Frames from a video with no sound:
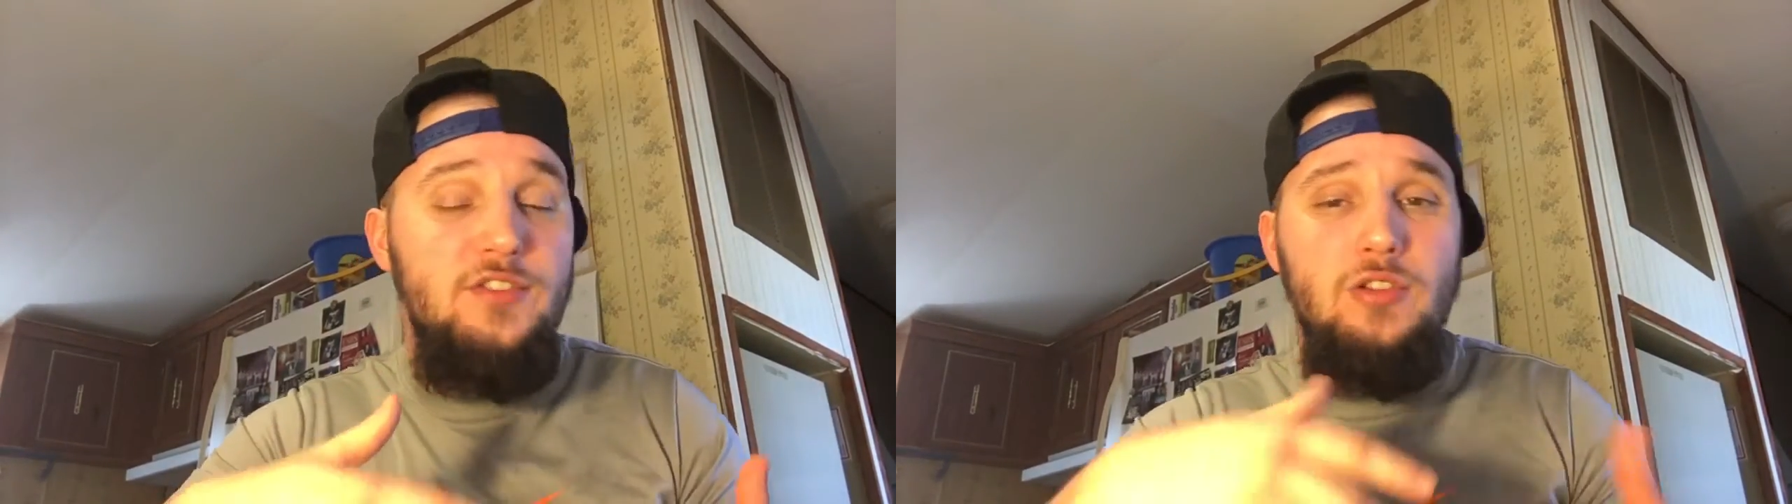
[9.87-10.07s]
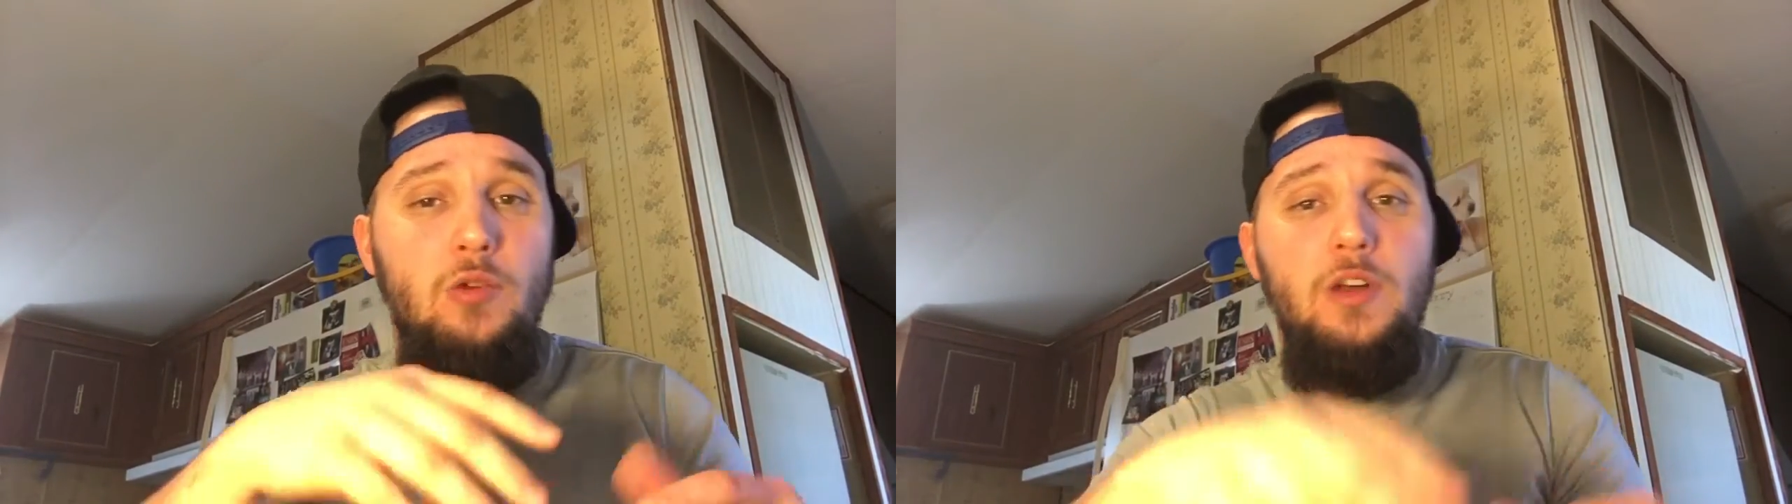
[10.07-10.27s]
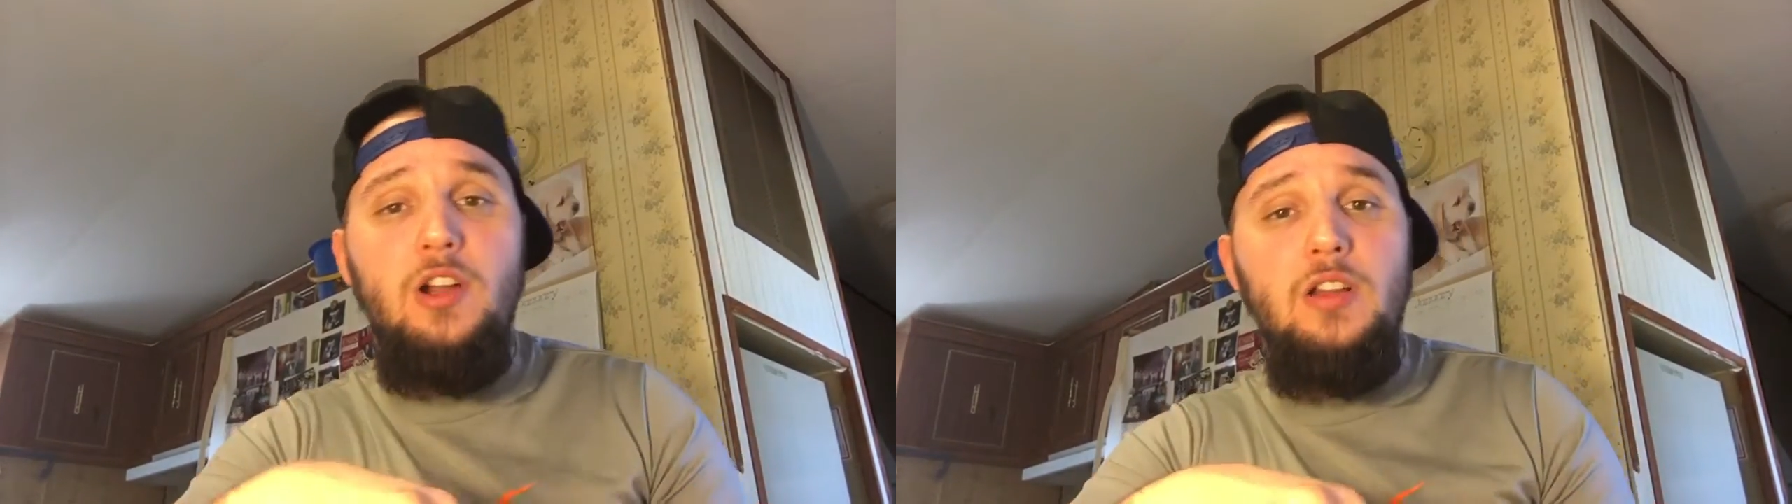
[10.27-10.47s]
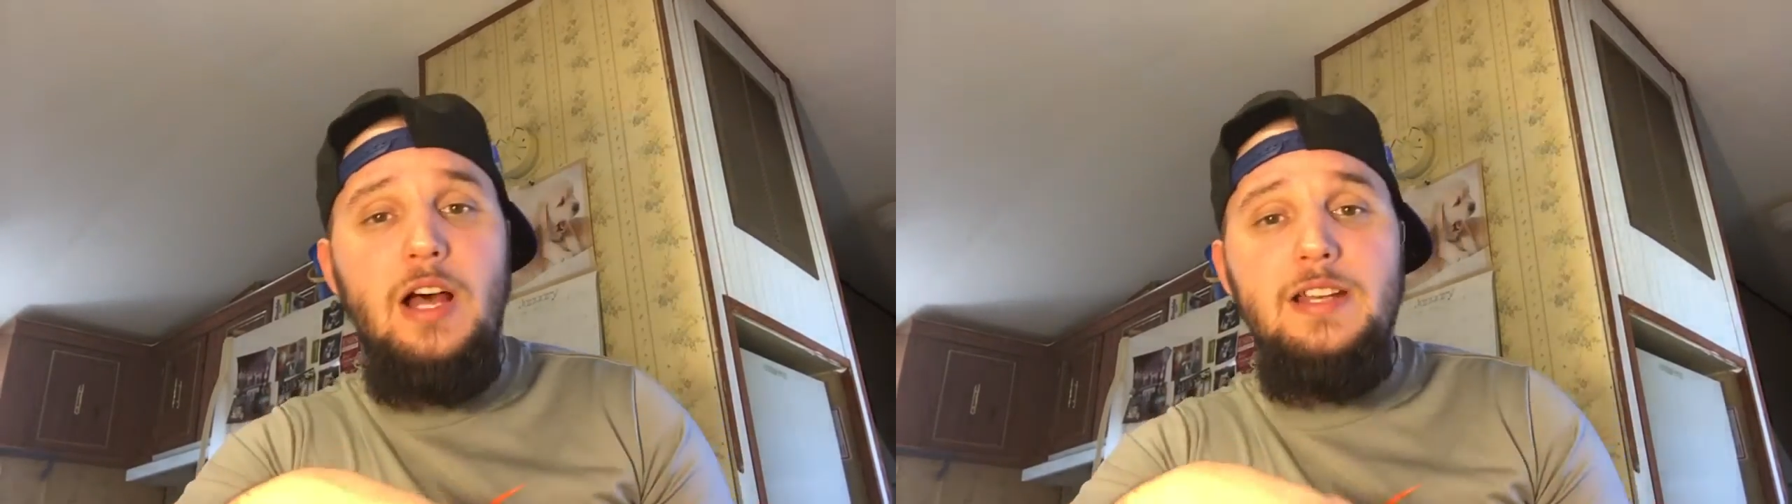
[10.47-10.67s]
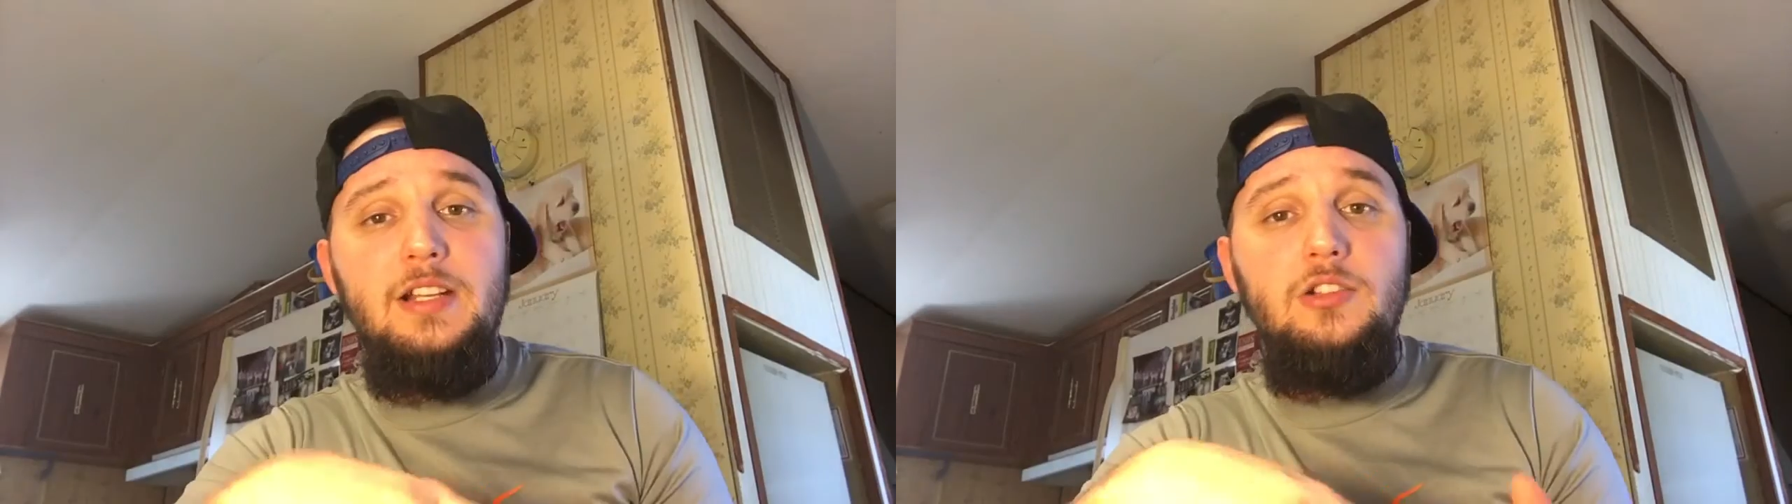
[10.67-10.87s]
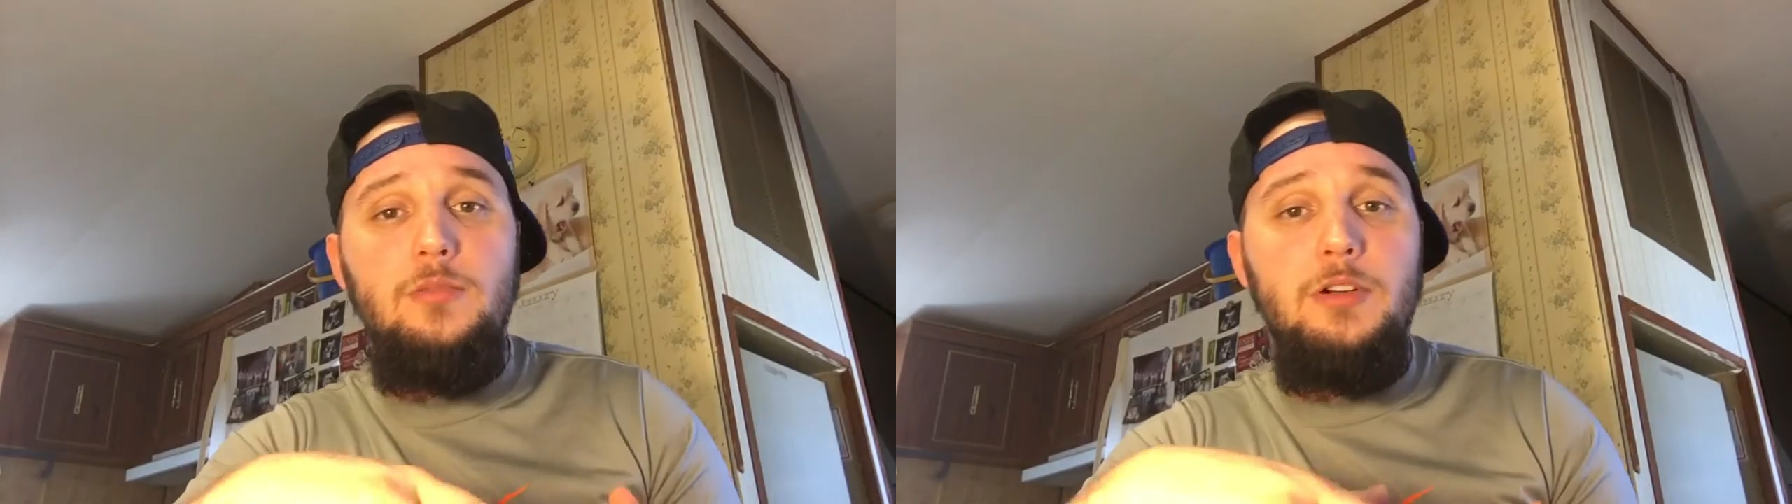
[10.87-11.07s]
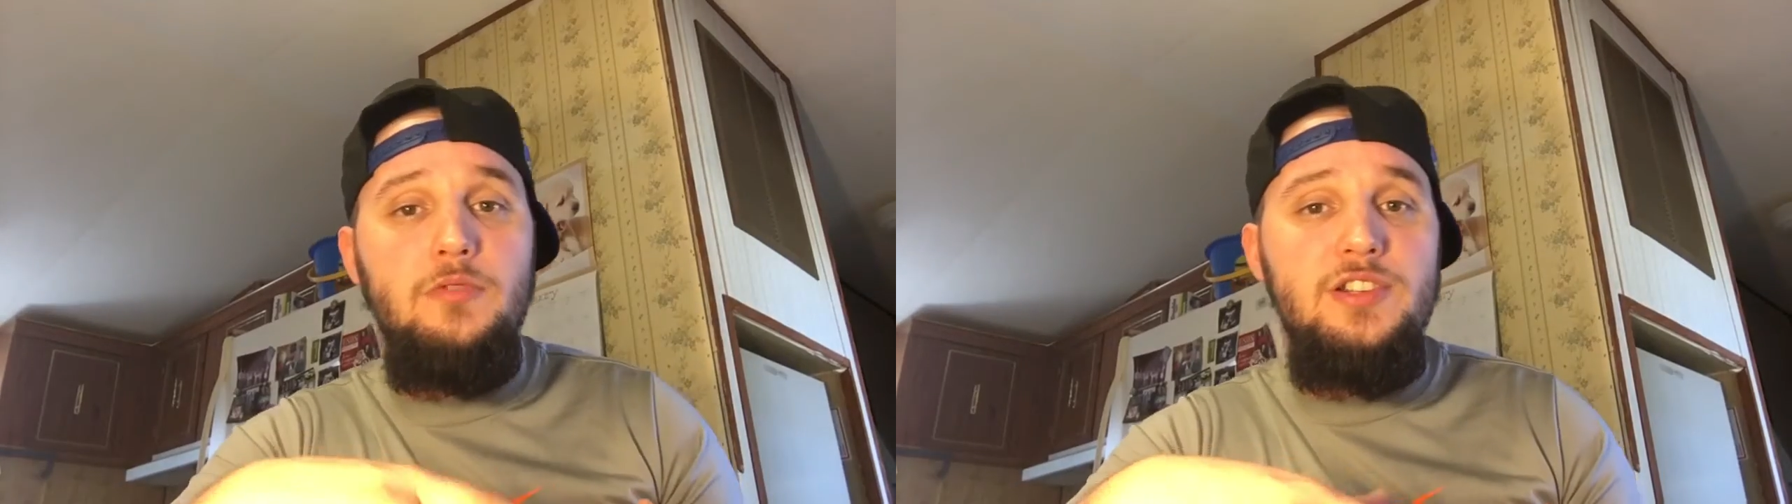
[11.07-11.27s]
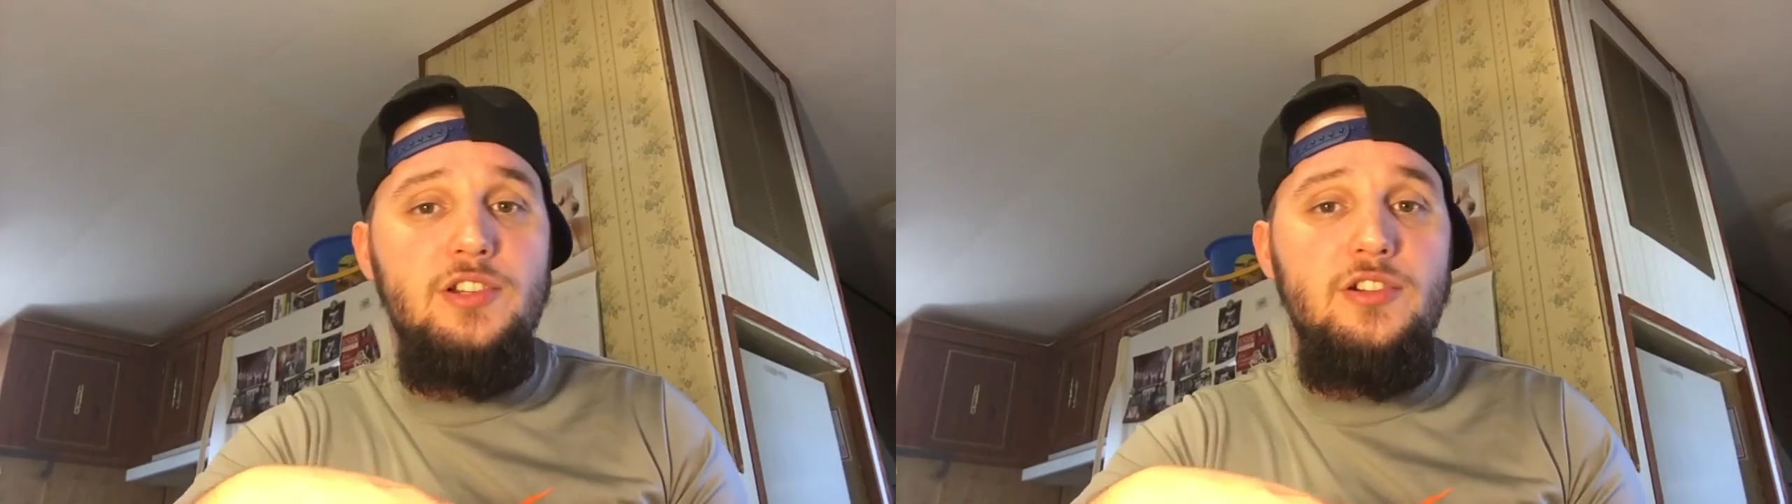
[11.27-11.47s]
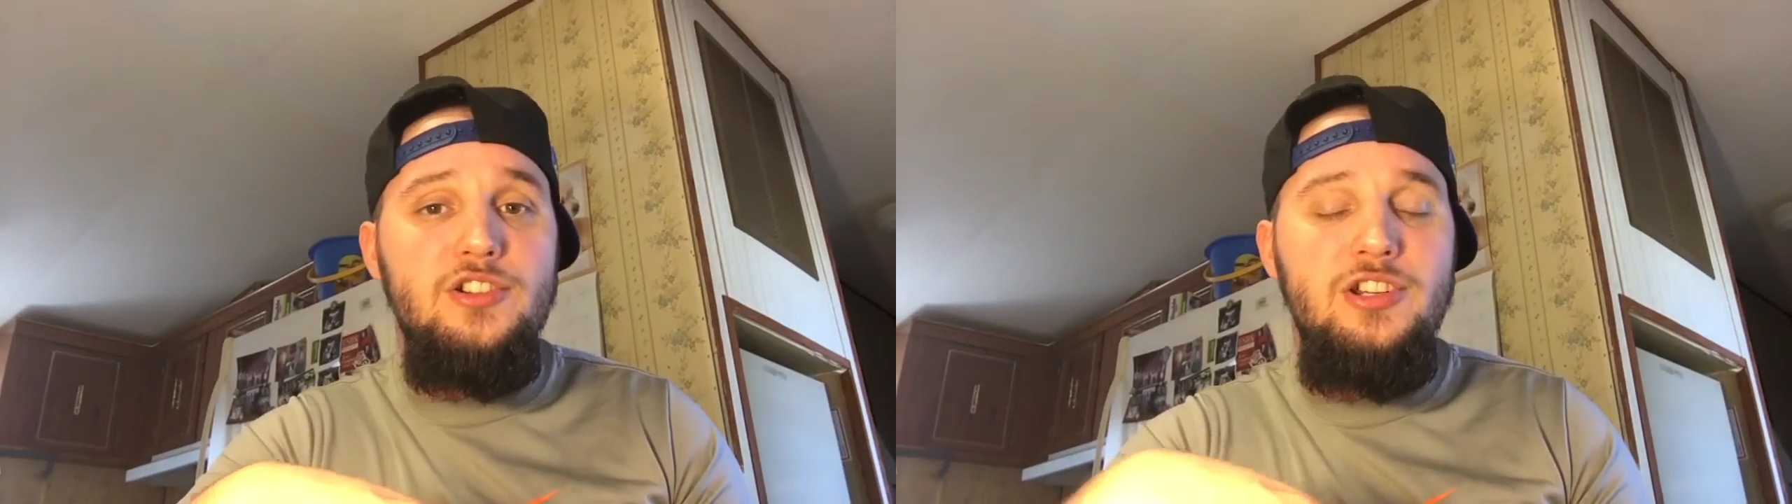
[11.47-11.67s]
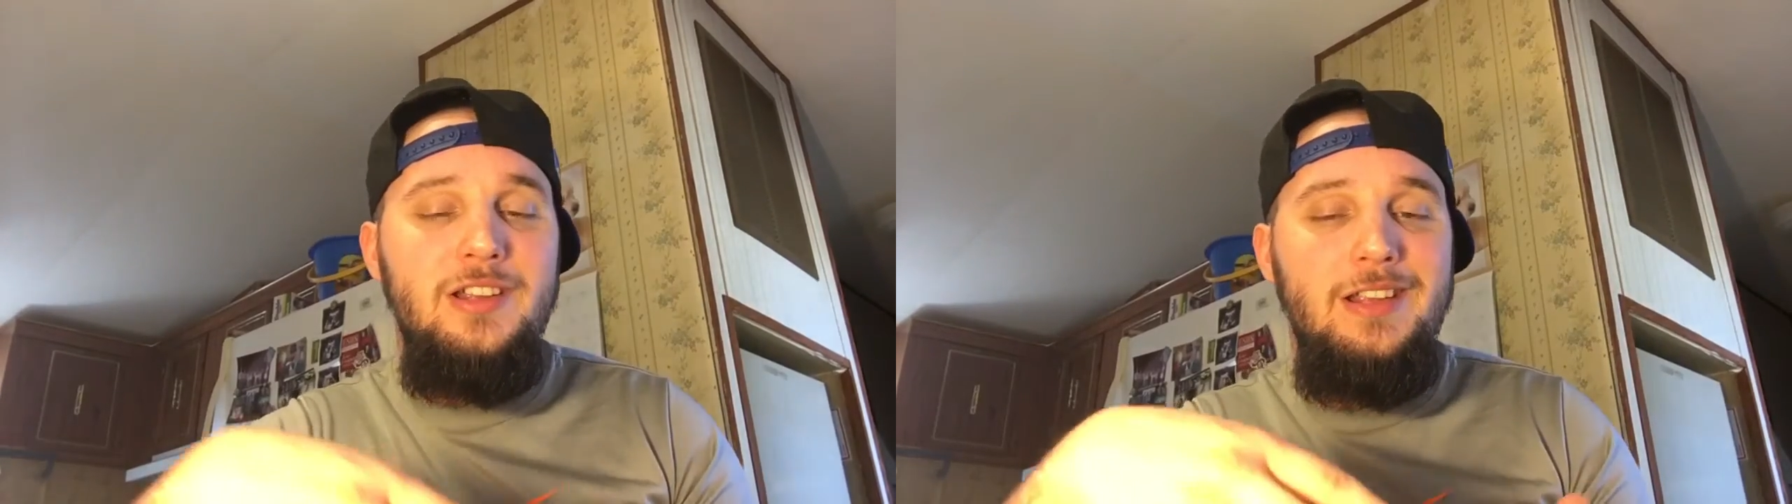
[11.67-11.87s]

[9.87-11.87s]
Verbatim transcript: So I went online, did a little bit of research